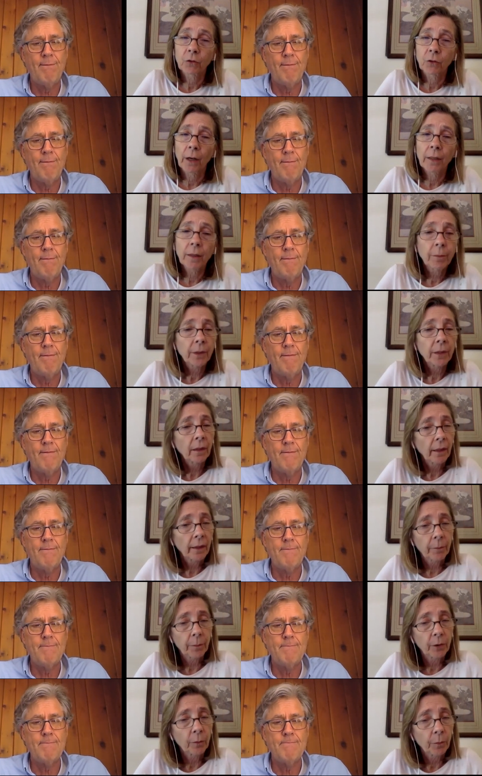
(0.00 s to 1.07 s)
Speaker 1: try to be
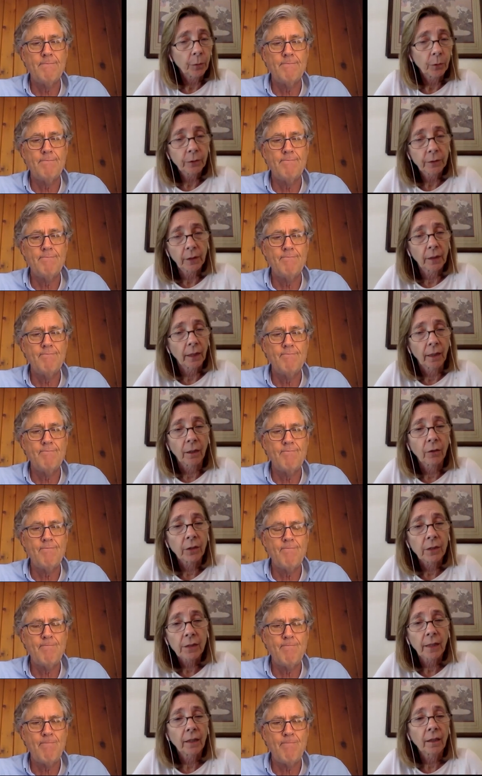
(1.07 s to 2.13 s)
like Bill Pulte
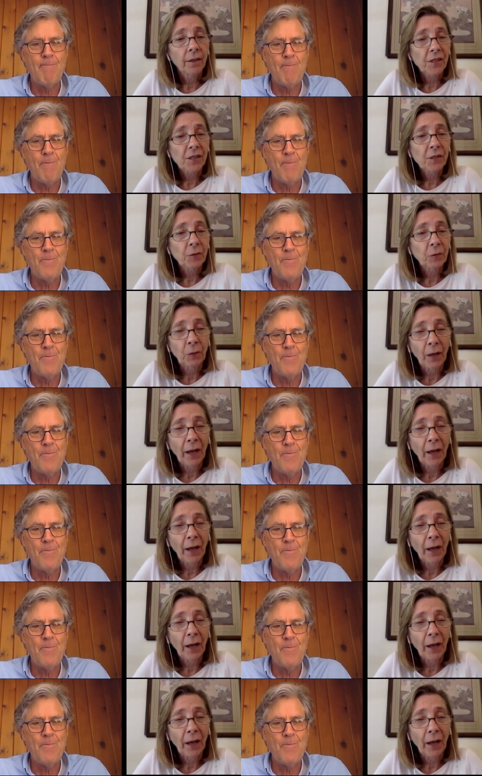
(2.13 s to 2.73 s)
now and tell us